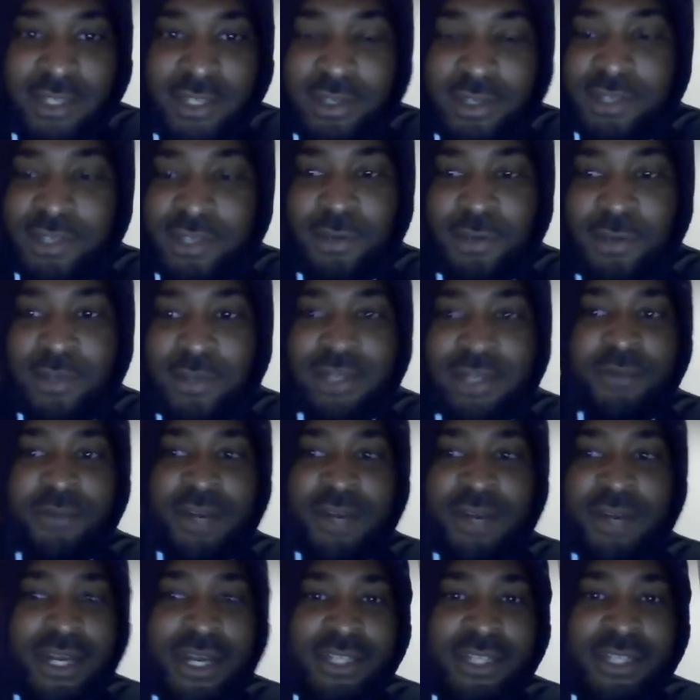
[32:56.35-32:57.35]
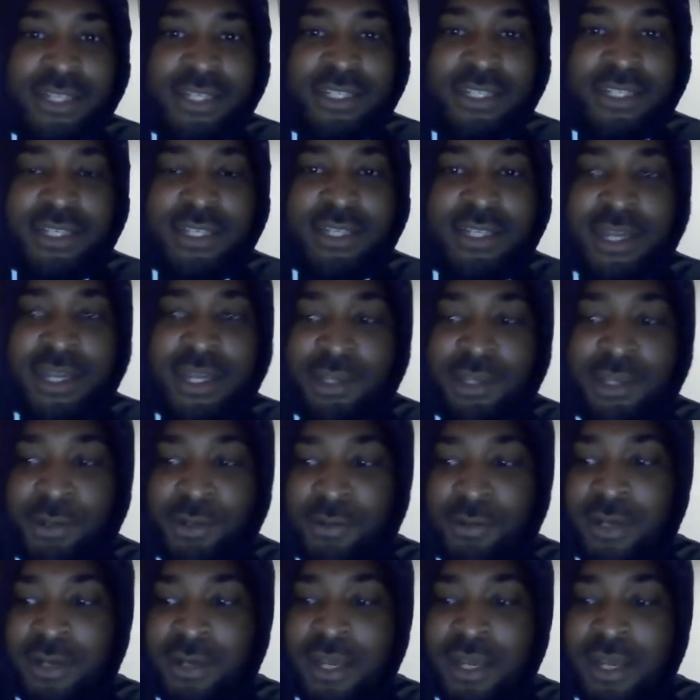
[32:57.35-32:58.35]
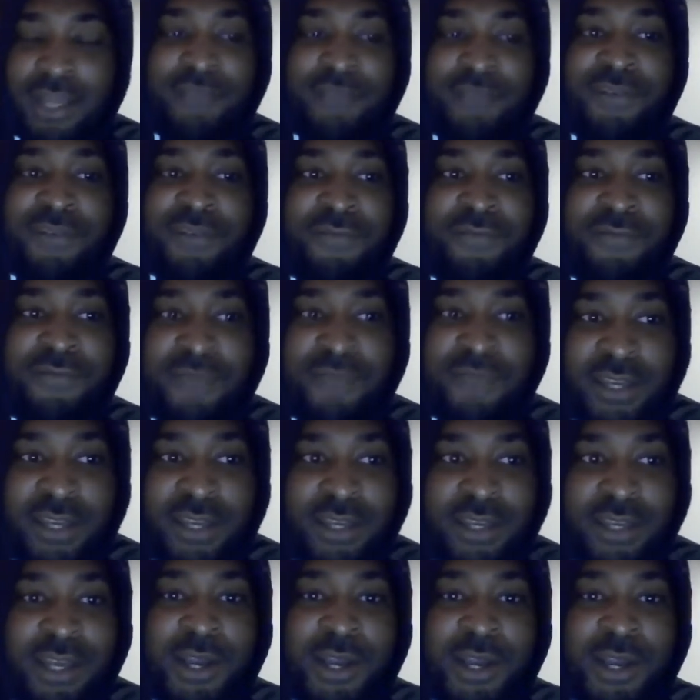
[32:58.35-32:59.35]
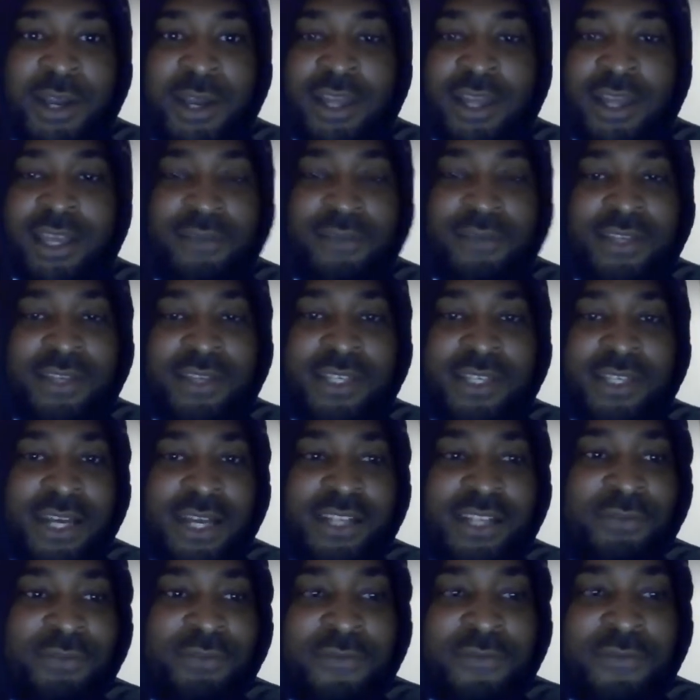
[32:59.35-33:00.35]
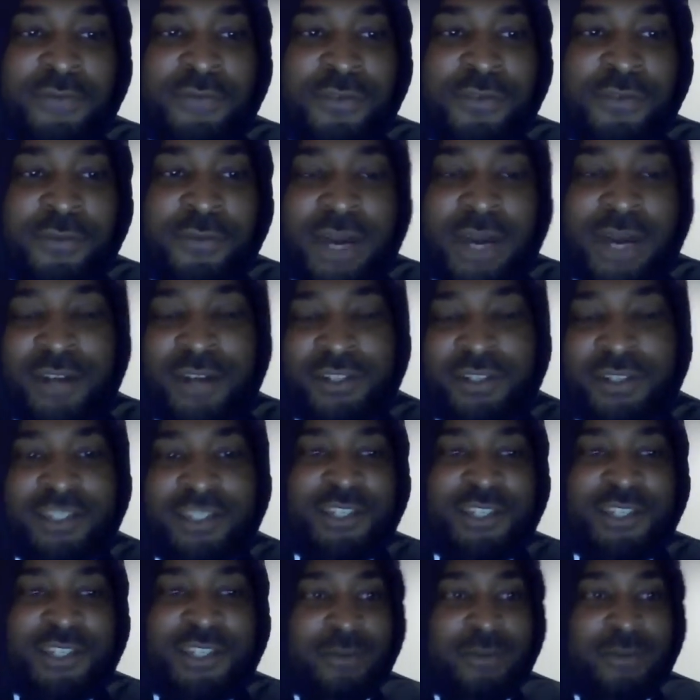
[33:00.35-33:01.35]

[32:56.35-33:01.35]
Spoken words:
So he's not one of them guys that's just like, yo, if I'm fit, if these guys are in form, I'll just chill